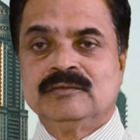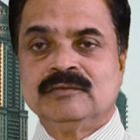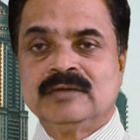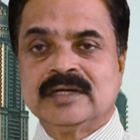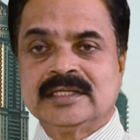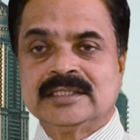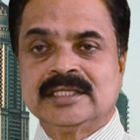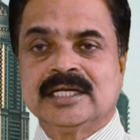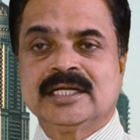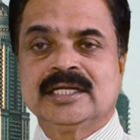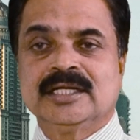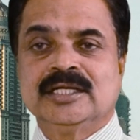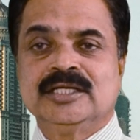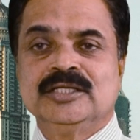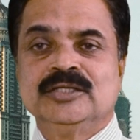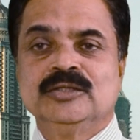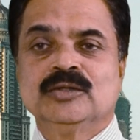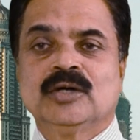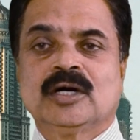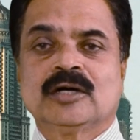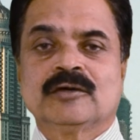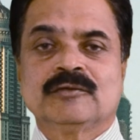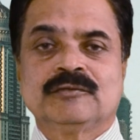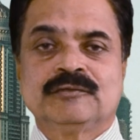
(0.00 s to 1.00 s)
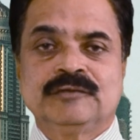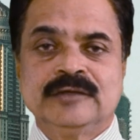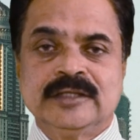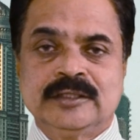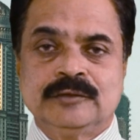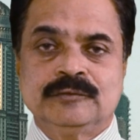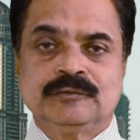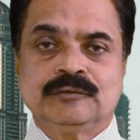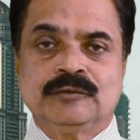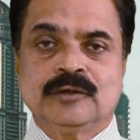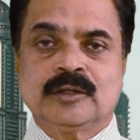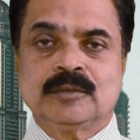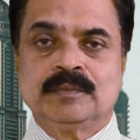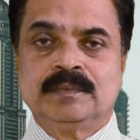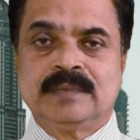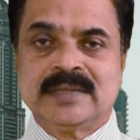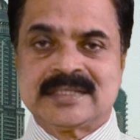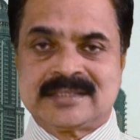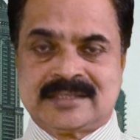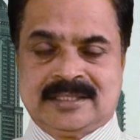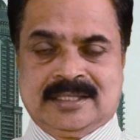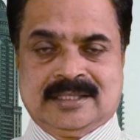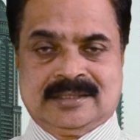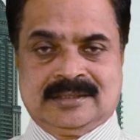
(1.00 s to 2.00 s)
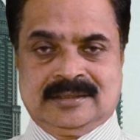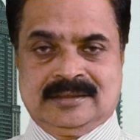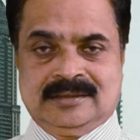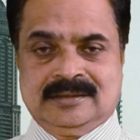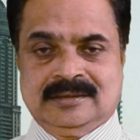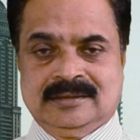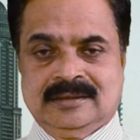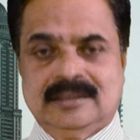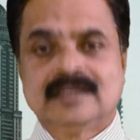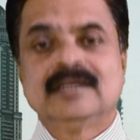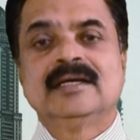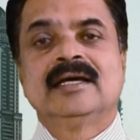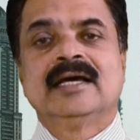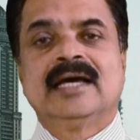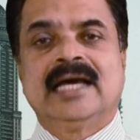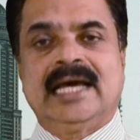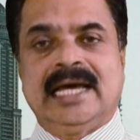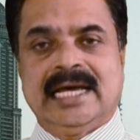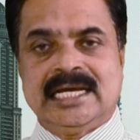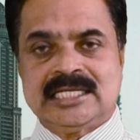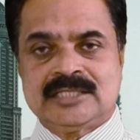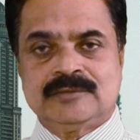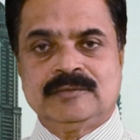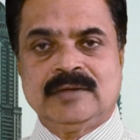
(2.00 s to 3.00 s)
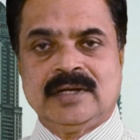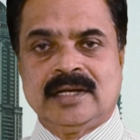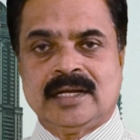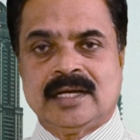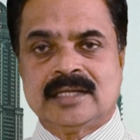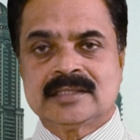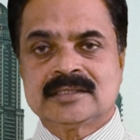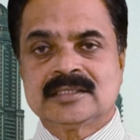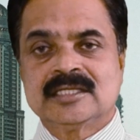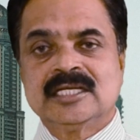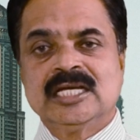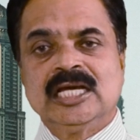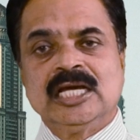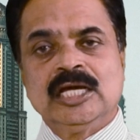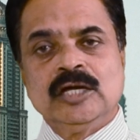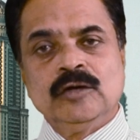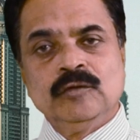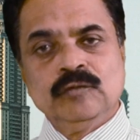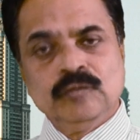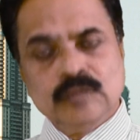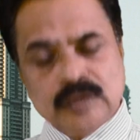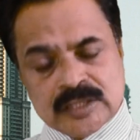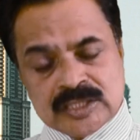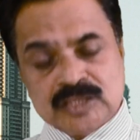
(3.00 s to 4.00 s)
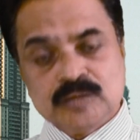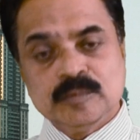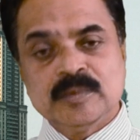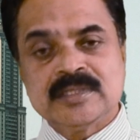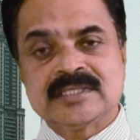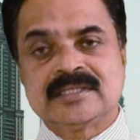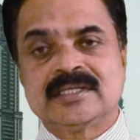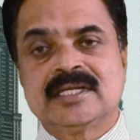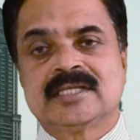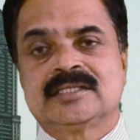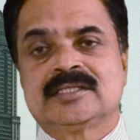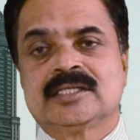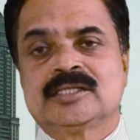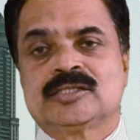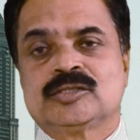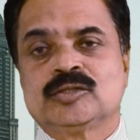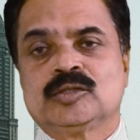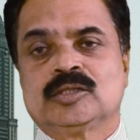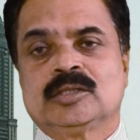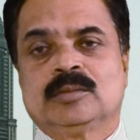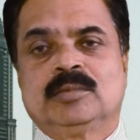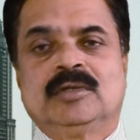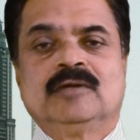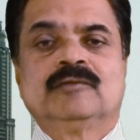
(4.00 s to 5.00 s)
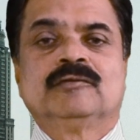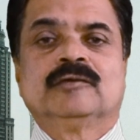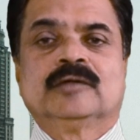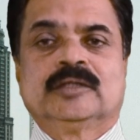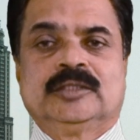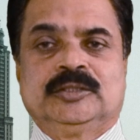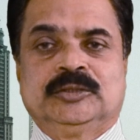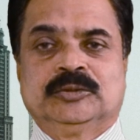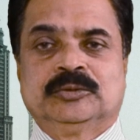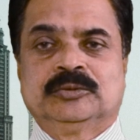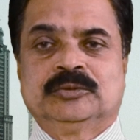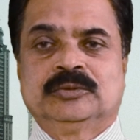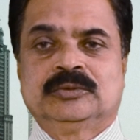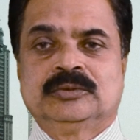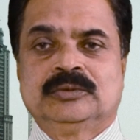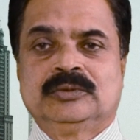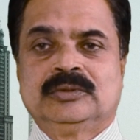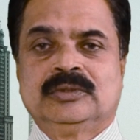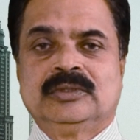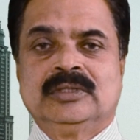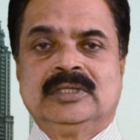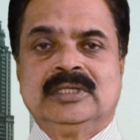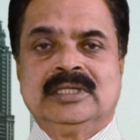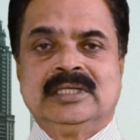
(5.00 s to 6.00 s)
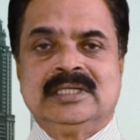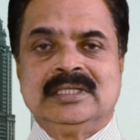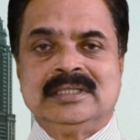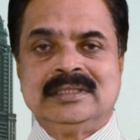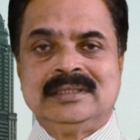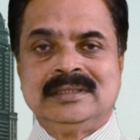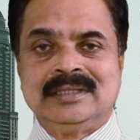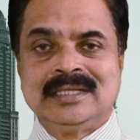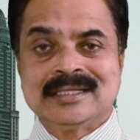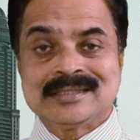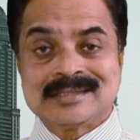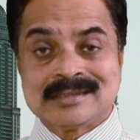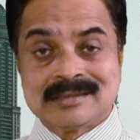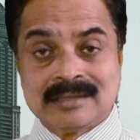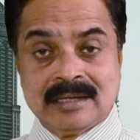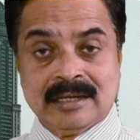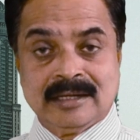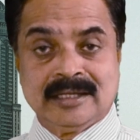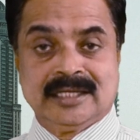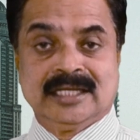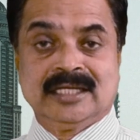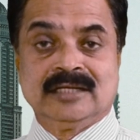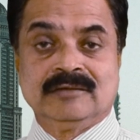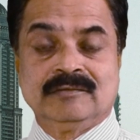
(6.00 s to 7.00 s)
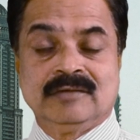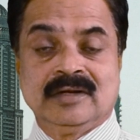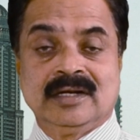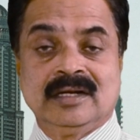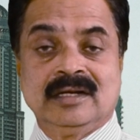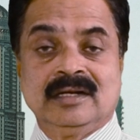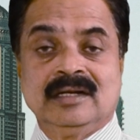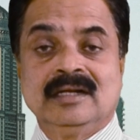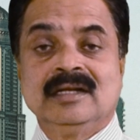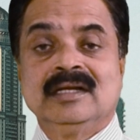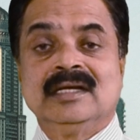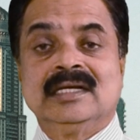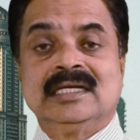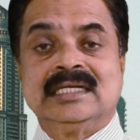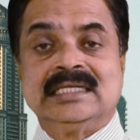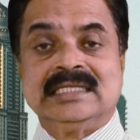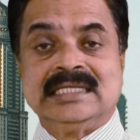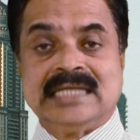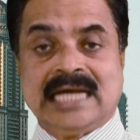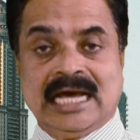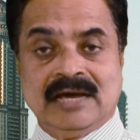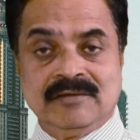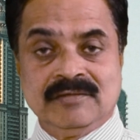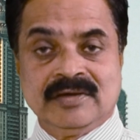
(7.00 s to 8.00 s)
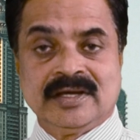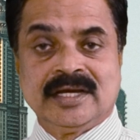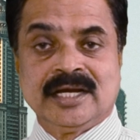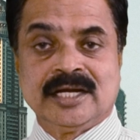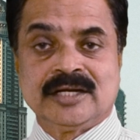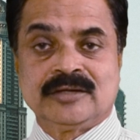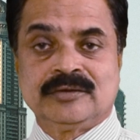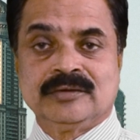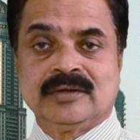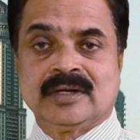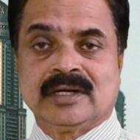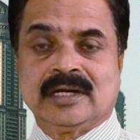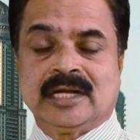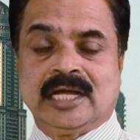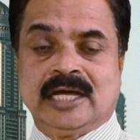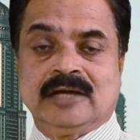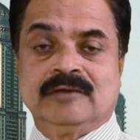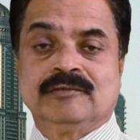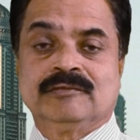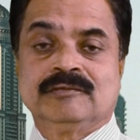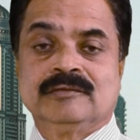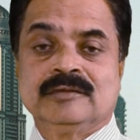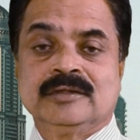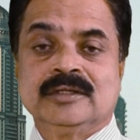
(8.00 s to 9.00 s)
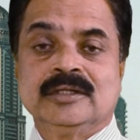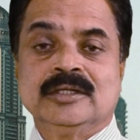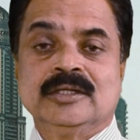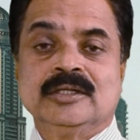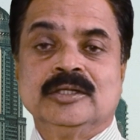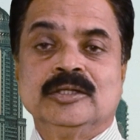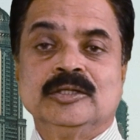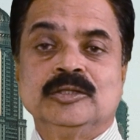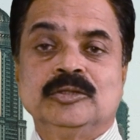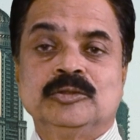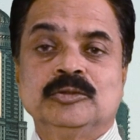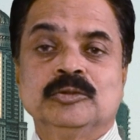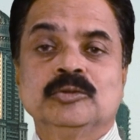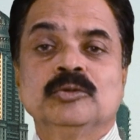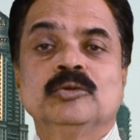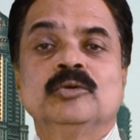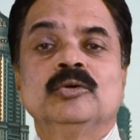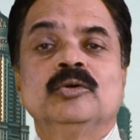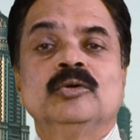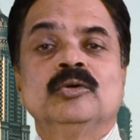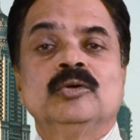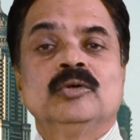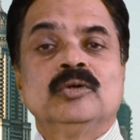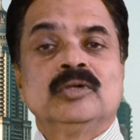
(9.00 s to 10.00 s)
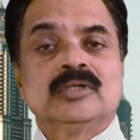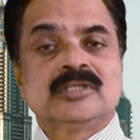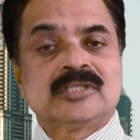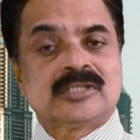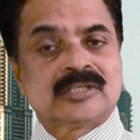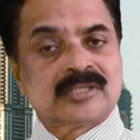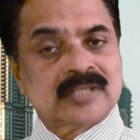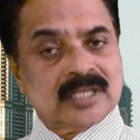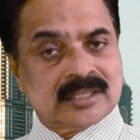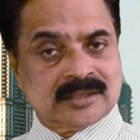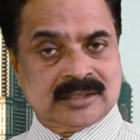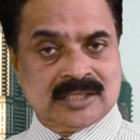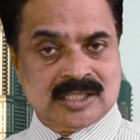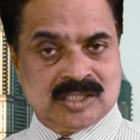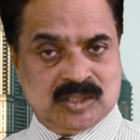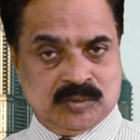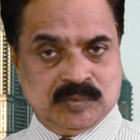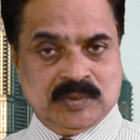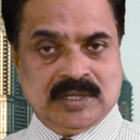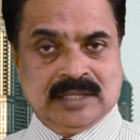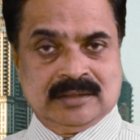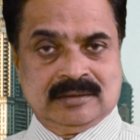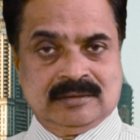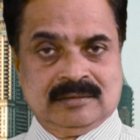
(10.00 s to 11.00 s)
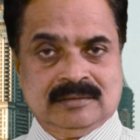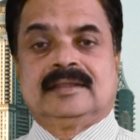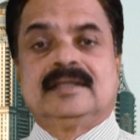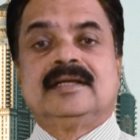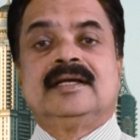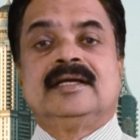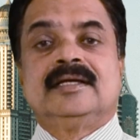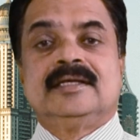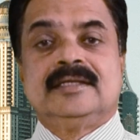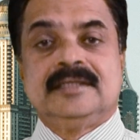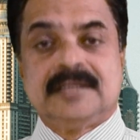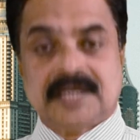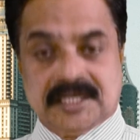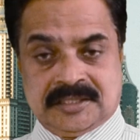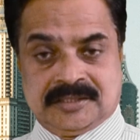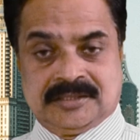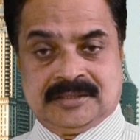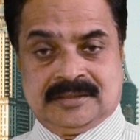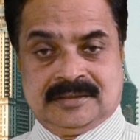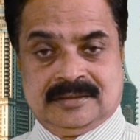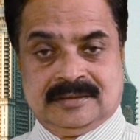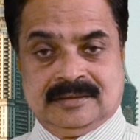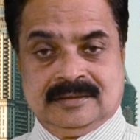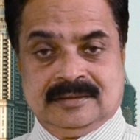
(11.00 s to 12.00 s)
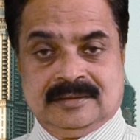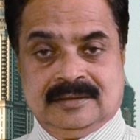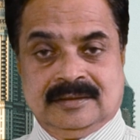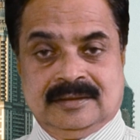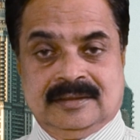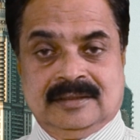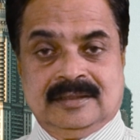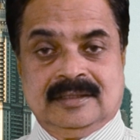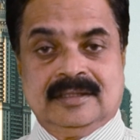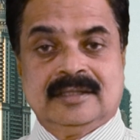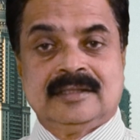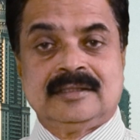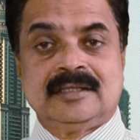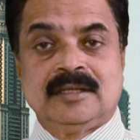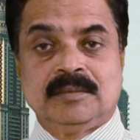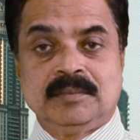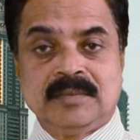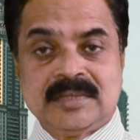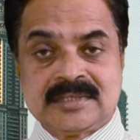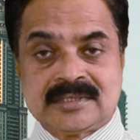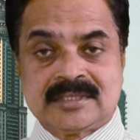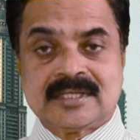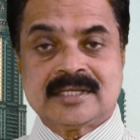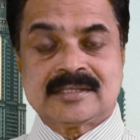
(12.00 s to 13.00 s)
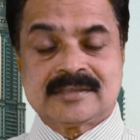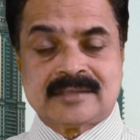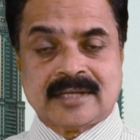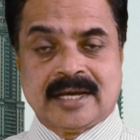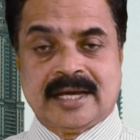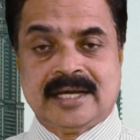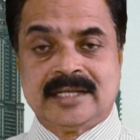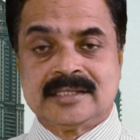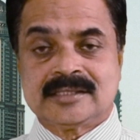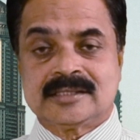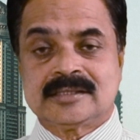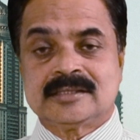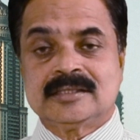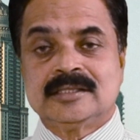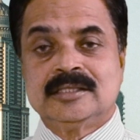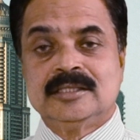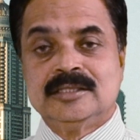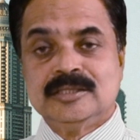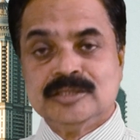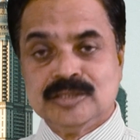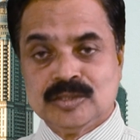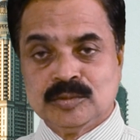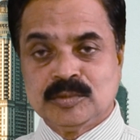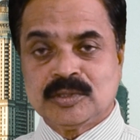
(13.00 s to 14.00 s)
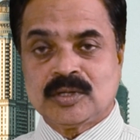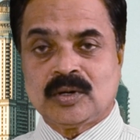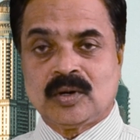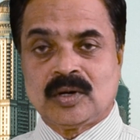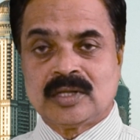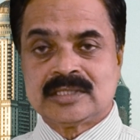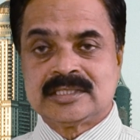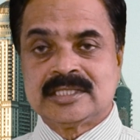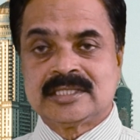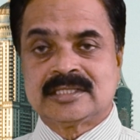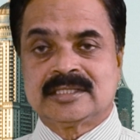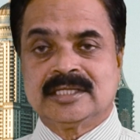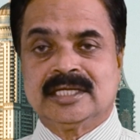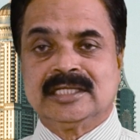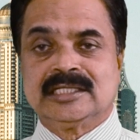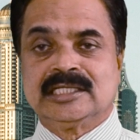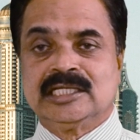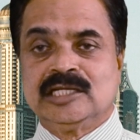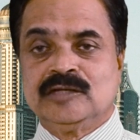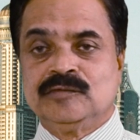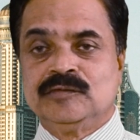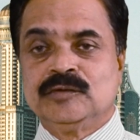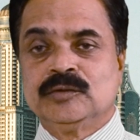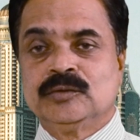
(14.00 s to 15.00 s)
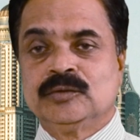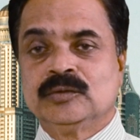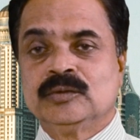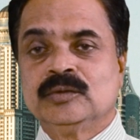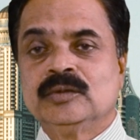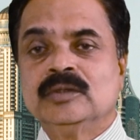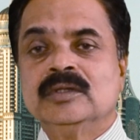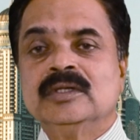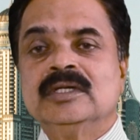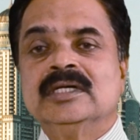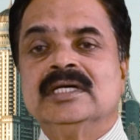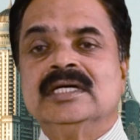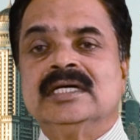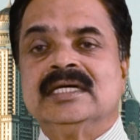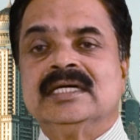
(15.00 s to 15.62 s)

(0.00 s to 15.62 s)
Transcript: whether you are fit for business as well as which business is suitable for you. This learning will navigate your life to success path. Yes, the mystic science numerology can give you